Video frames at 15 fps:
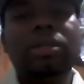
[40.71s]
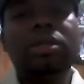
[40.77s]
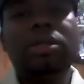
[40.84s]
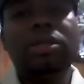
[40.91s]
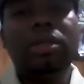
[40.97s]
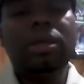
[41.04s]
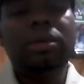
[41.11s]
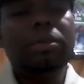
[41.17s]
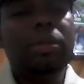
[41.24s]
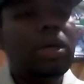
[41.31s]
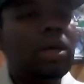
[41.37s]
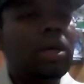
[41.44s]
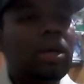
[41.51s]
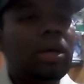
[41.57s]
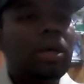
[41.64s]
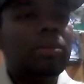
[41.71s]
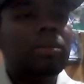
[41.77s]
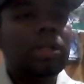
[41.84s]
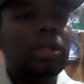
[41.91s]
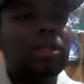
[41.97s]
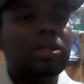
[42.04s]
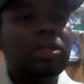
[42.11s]
this here,
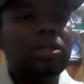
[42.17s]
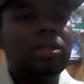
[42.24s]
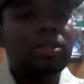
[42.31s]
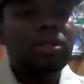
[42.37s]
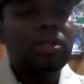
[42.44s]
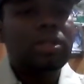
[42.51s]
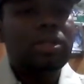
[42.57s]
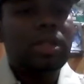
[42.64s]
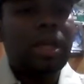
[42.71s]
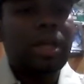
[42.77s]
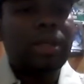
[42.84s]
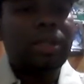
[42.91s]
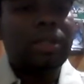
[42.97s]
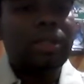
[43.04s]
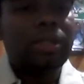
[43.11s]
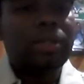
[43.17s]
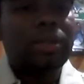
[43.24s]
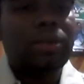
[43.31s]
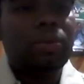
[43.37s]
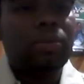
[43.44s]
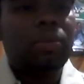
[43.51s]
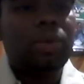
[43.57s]
but this is like
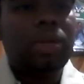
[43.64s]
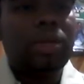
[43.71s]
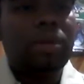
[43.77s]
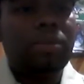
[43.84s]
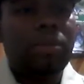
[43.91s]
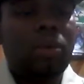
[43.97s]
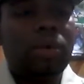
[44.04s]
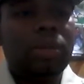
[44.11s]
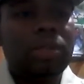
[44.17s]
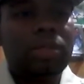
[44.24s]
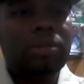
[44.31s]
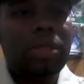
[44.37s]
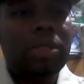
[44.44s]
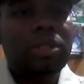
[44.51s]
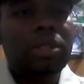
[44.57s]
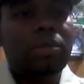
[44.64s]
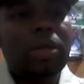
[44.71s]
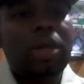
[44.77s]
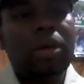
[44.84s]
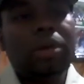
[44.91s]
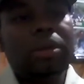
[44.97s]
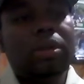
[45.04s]
really important, especially
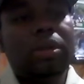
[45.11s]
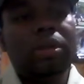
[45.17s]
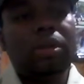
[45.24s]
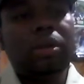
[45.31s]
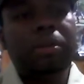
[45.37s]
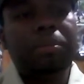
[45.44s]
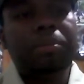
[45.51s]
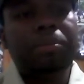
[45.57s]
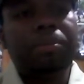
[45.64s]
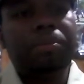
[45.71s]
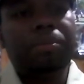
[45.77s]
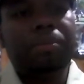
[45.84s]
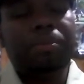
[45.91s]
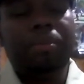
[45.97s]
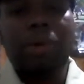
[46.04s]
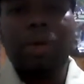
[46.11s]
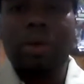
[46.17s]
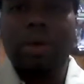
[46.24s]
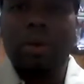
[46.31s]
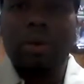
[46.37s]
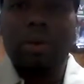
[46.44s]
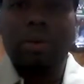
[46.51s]
with all the
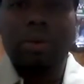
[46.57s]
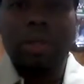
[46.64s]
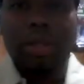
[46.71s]
butthurt